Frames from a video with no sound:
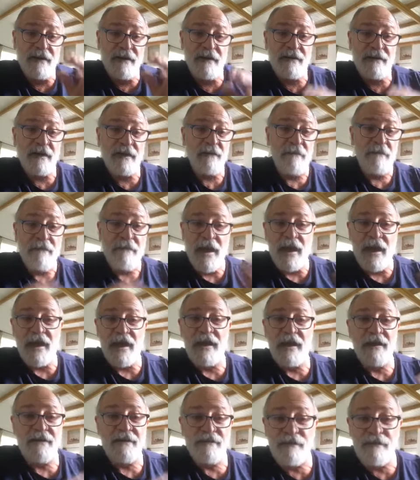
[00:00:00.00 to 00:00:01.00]
the
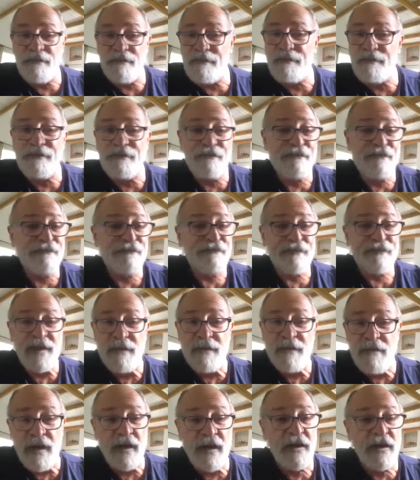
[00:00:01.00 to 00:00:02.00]

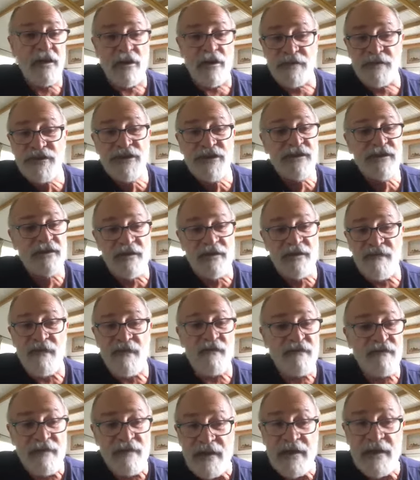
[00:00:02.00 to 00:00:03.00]
main objective of
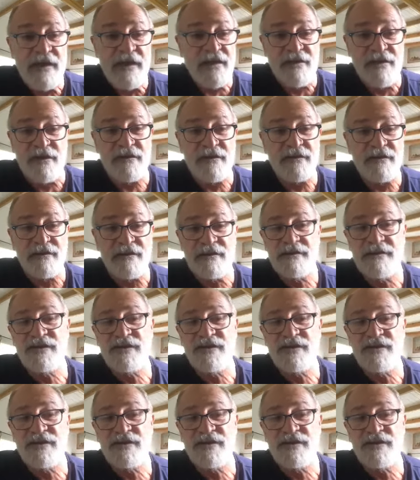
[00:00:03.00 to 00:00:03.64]
the year,